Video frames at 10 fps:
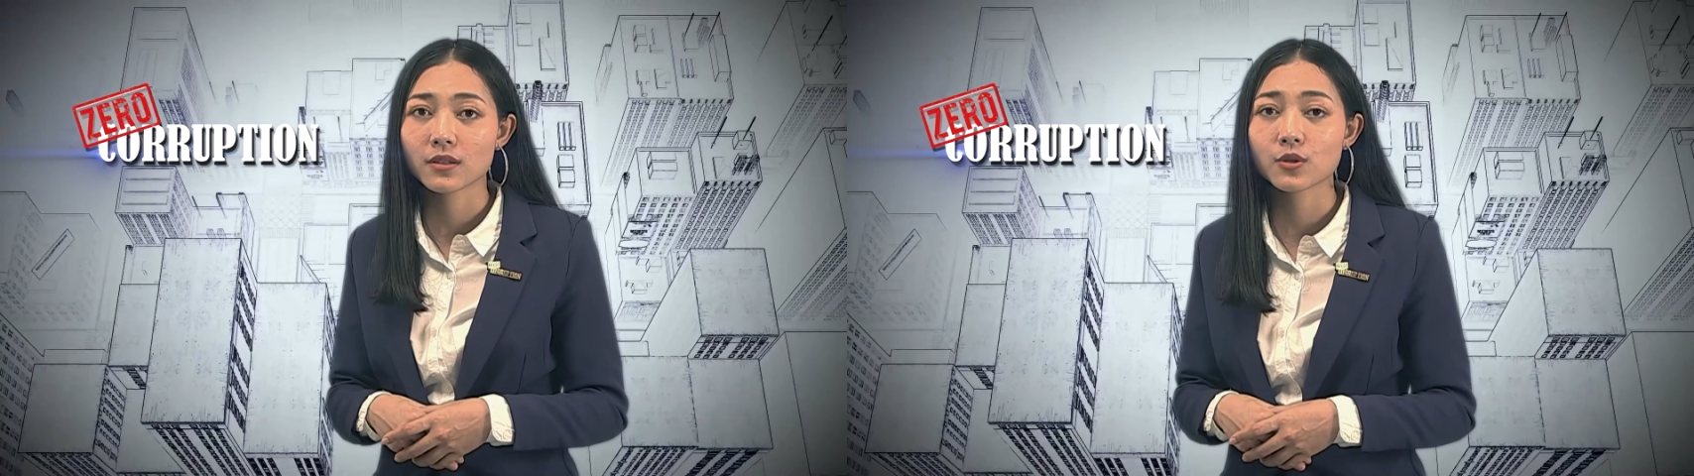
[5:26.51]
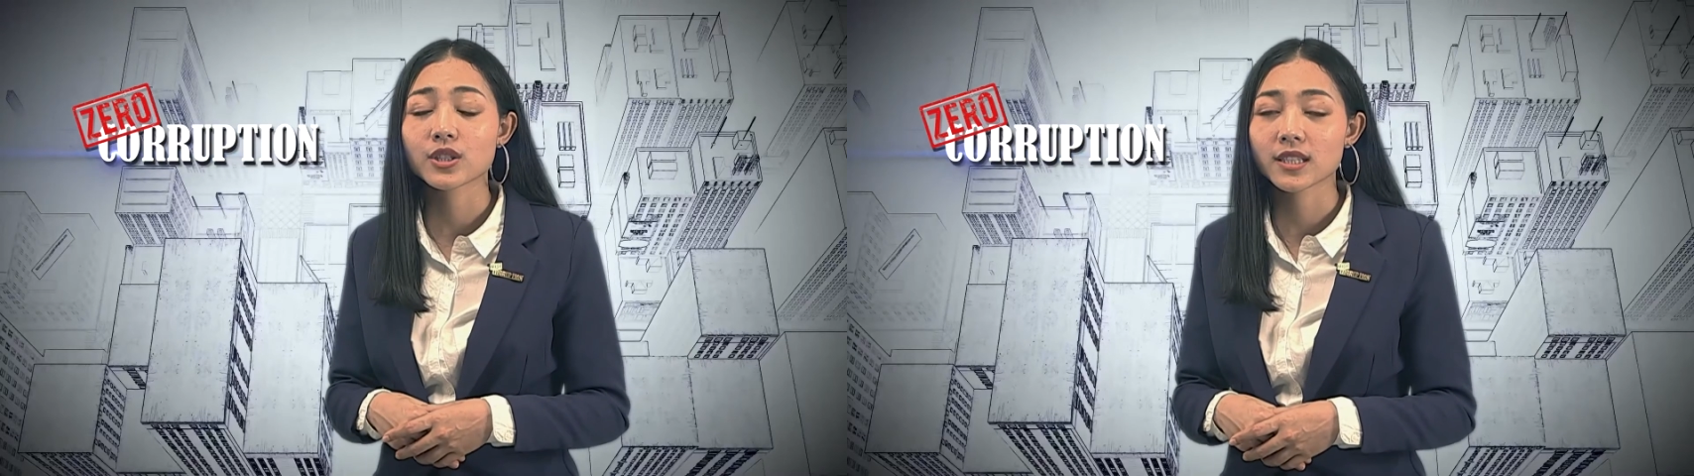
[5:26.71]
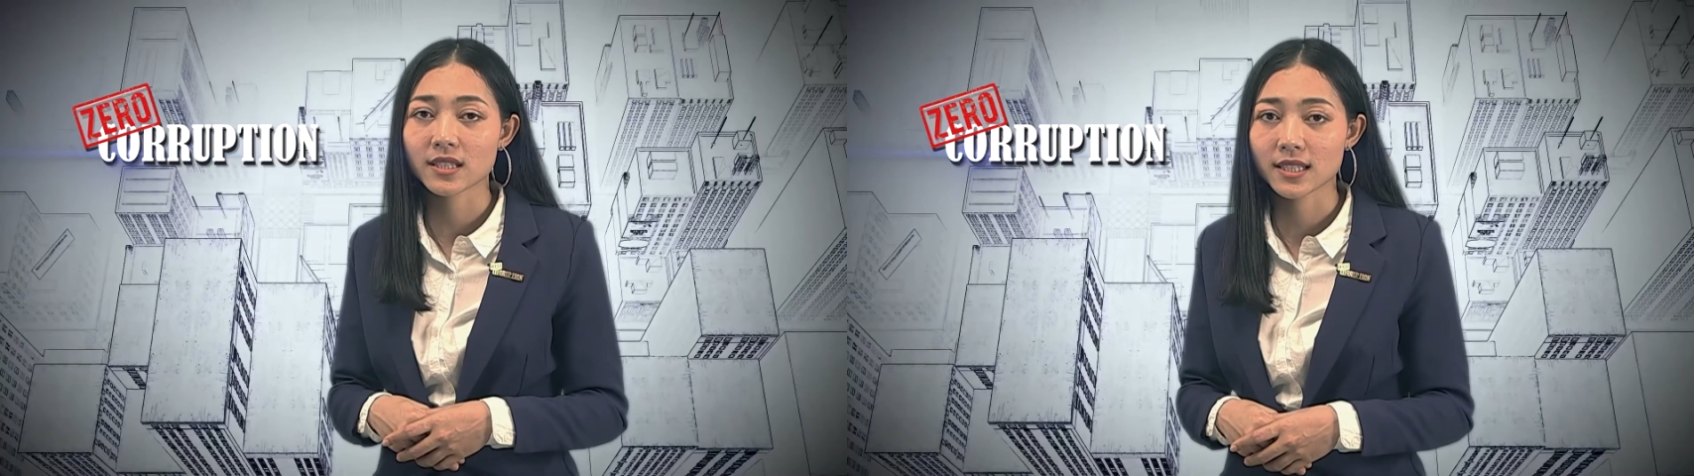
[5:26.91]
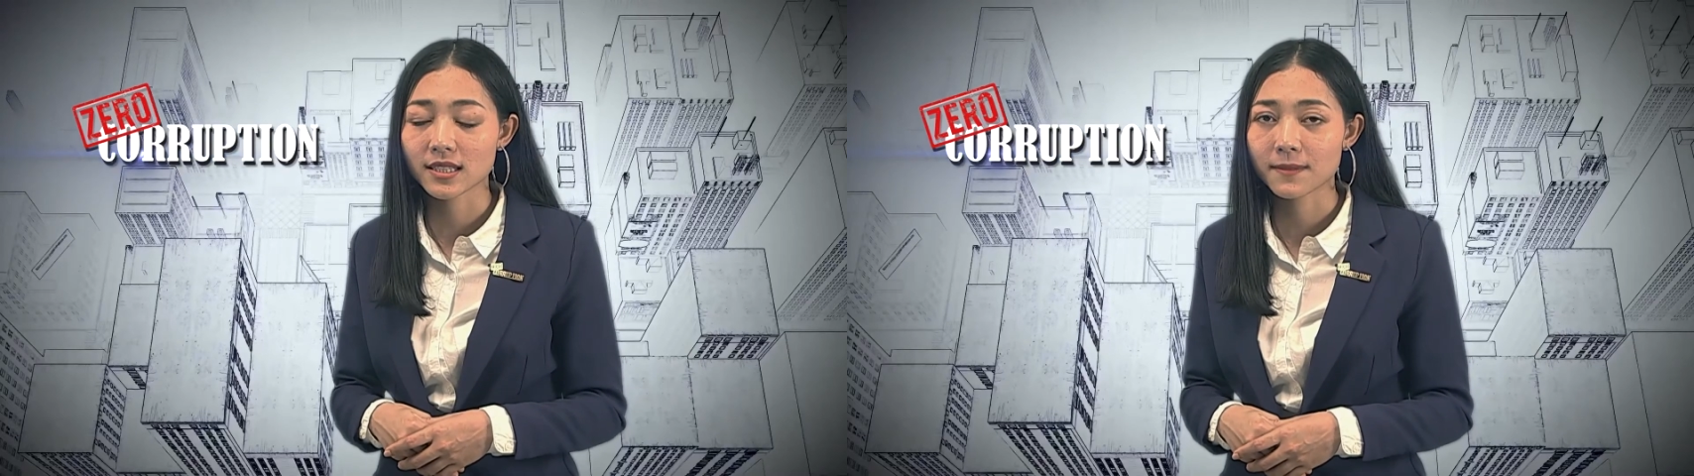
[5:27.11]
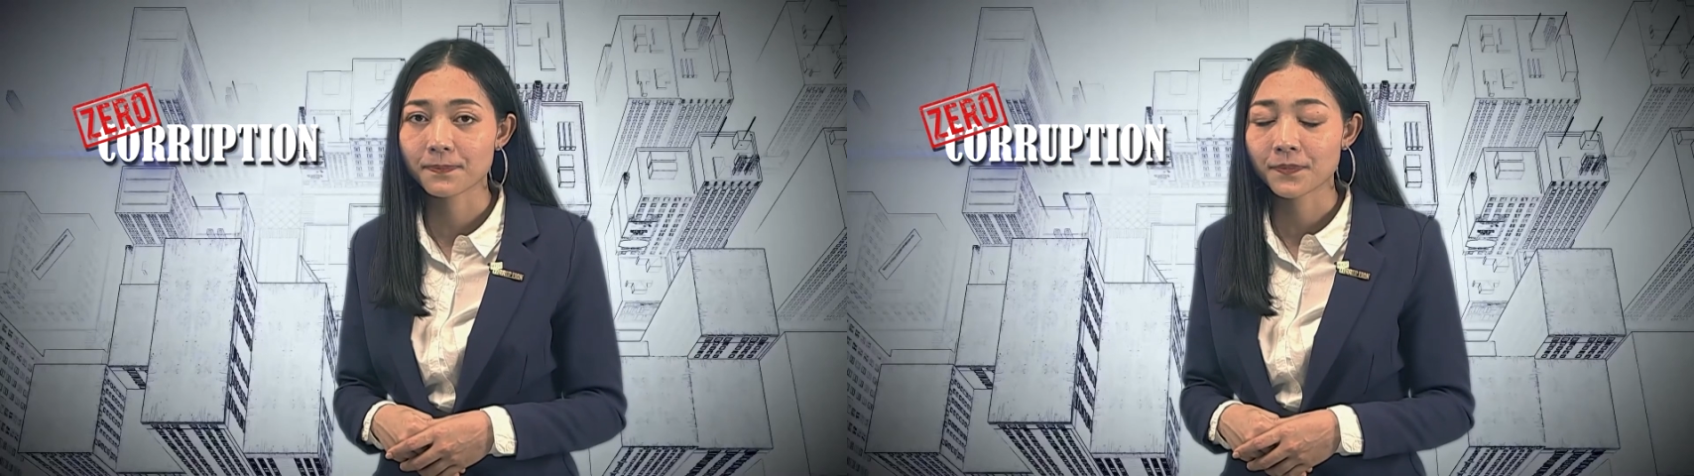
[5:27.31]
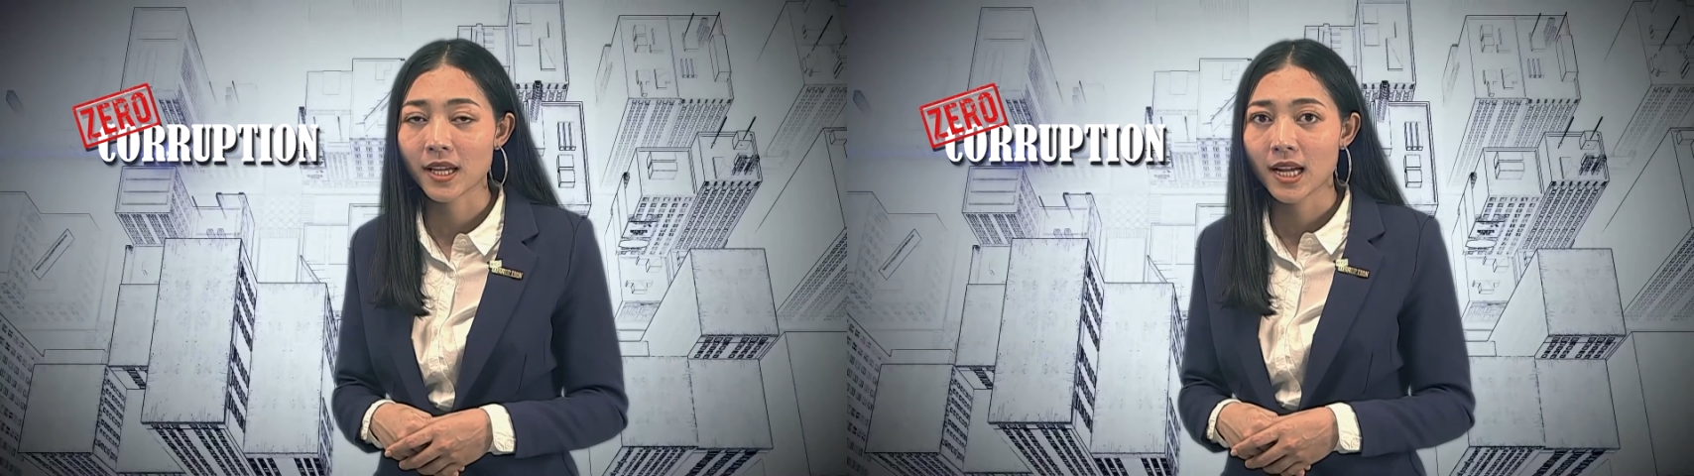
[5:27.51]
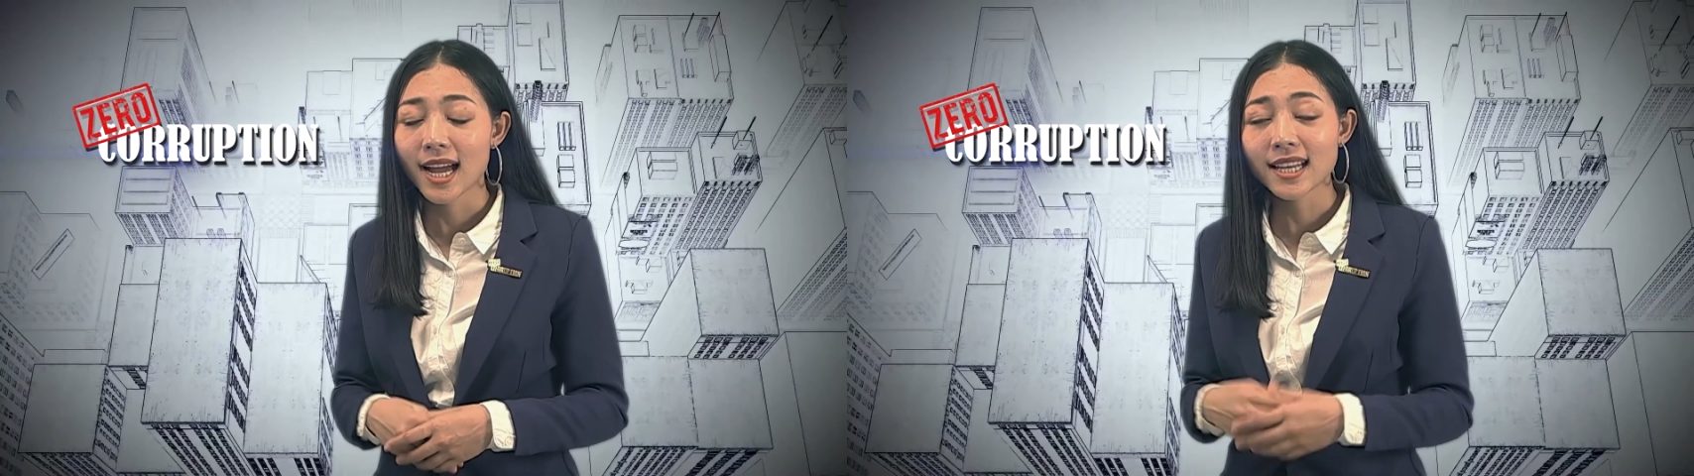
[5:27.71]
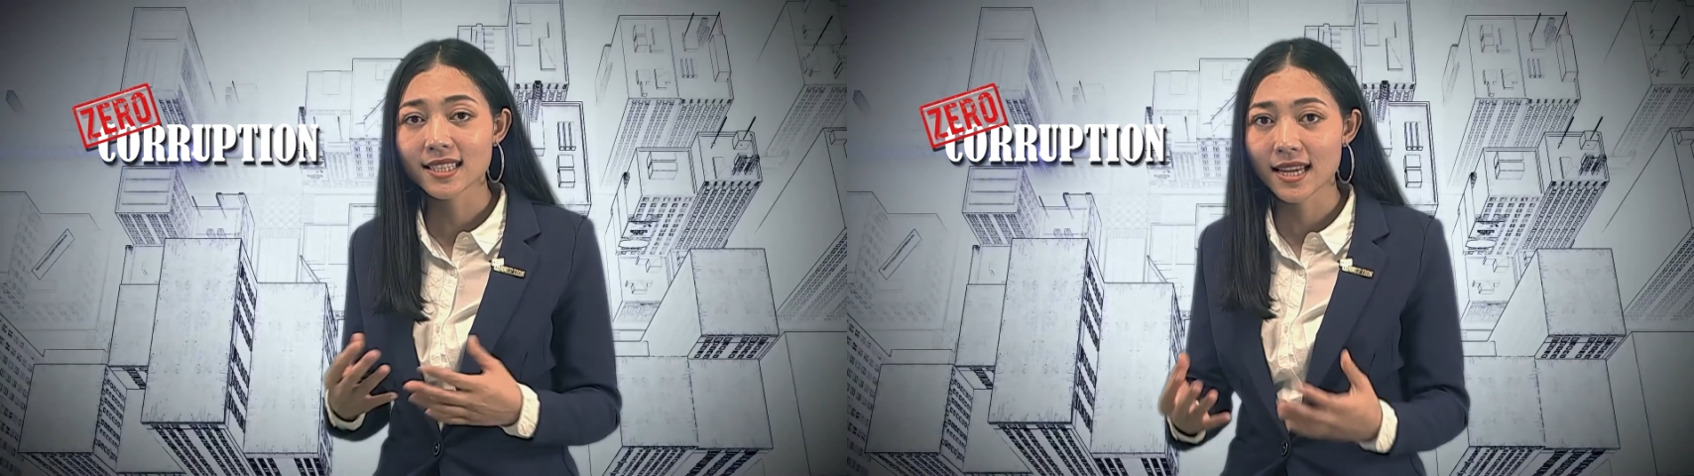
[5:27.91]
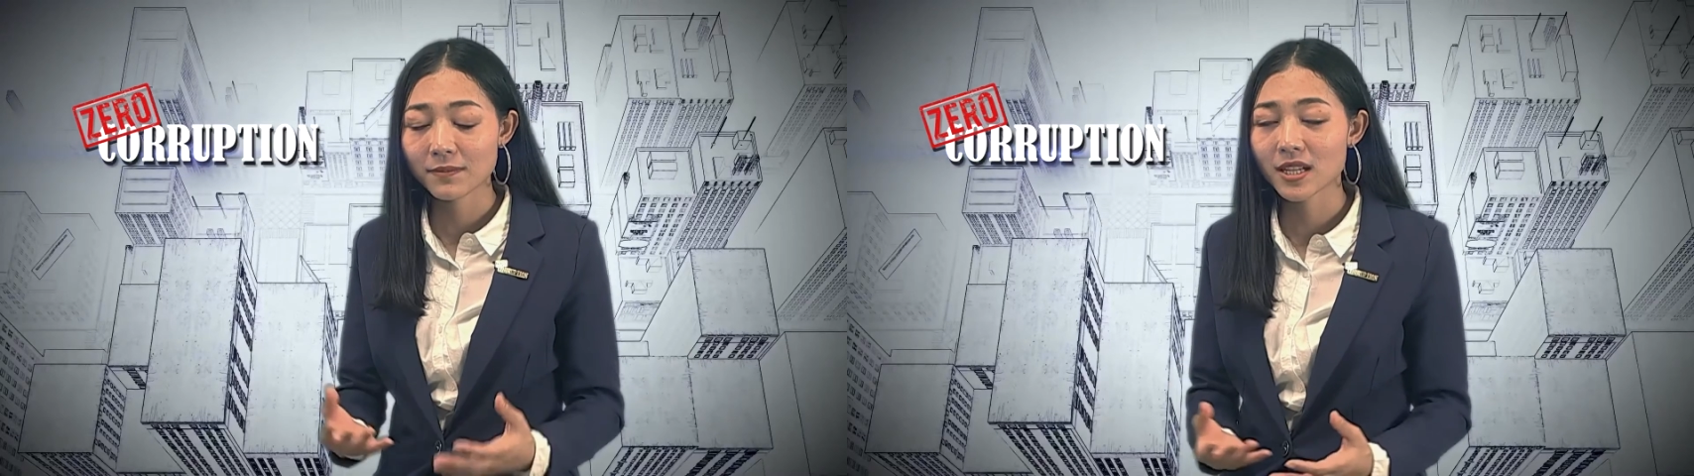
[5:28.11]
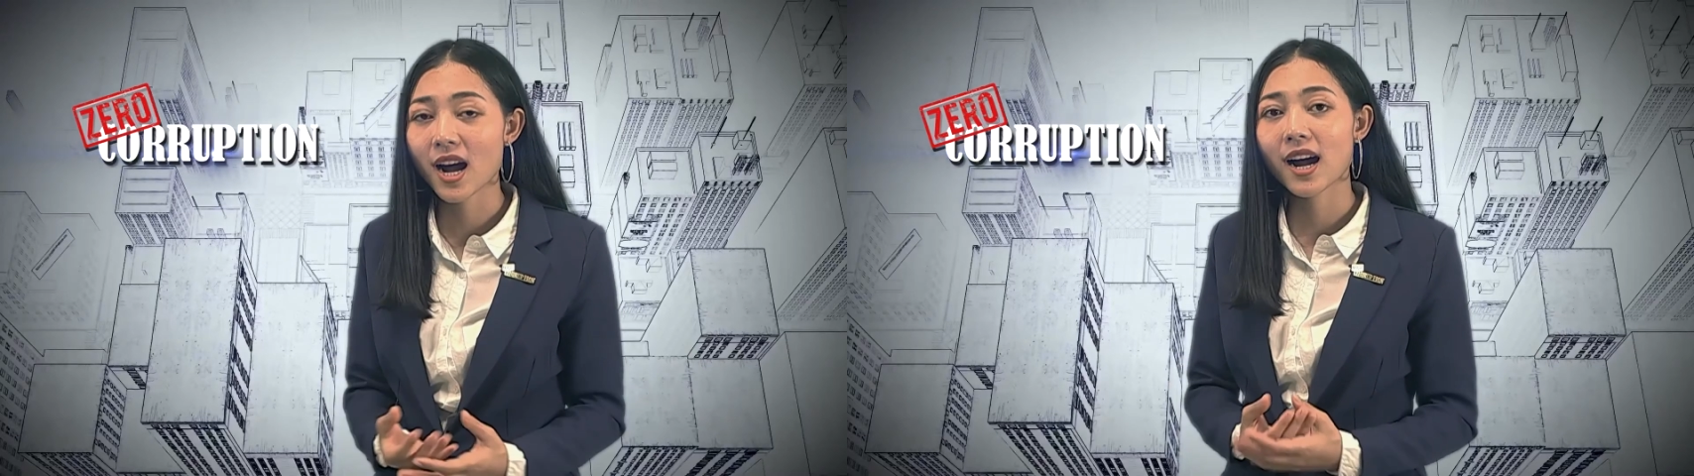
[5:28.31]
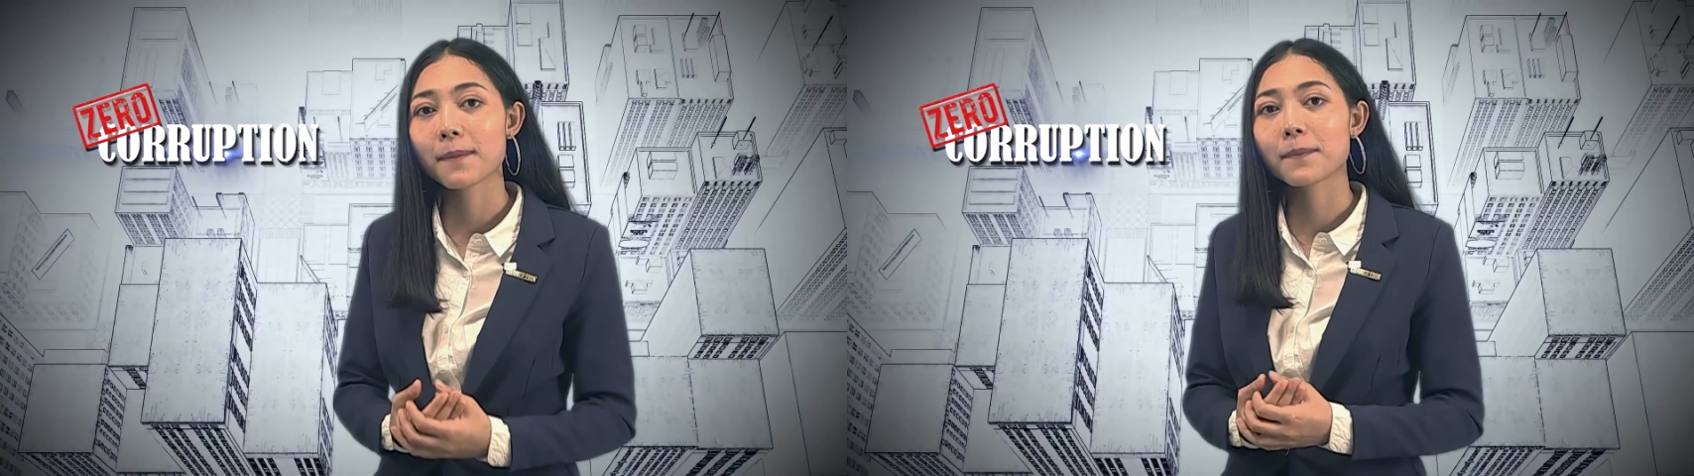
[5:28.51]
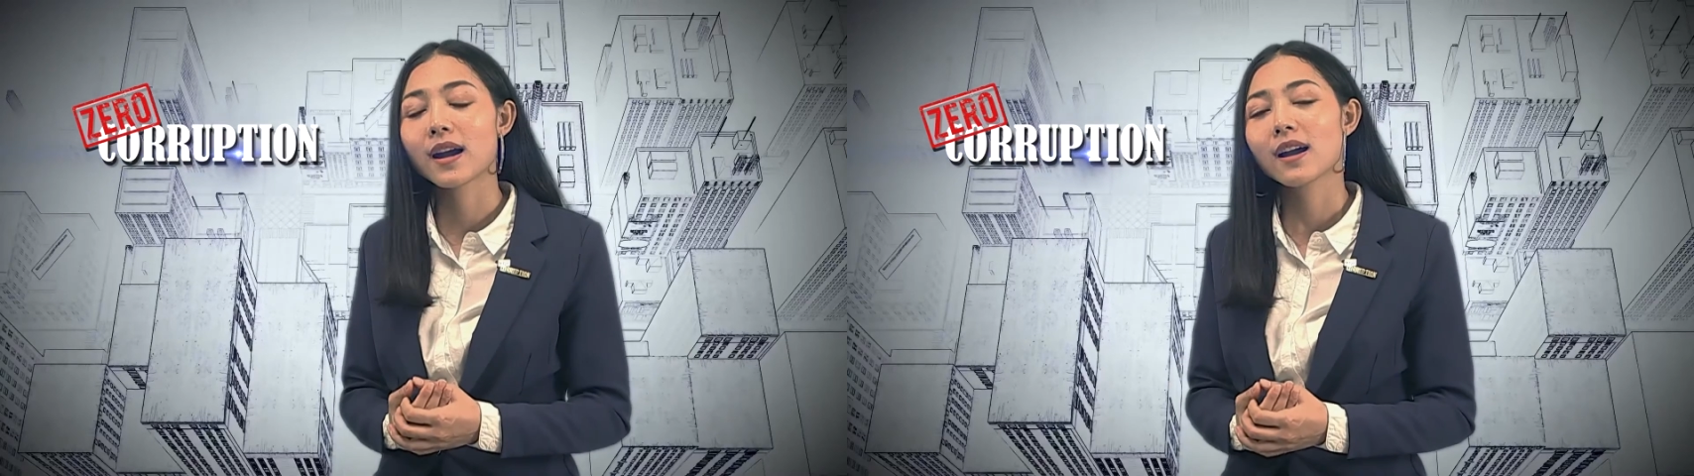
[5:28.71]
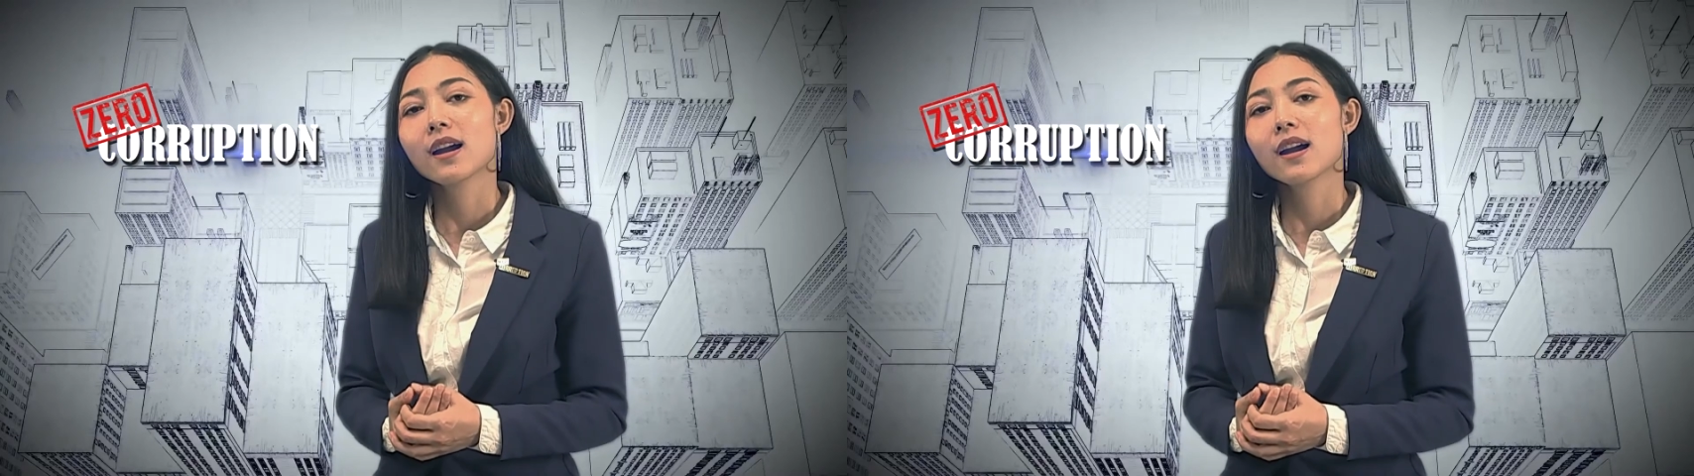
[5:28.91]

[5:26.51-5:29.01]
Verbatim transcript: to justice. At the same time,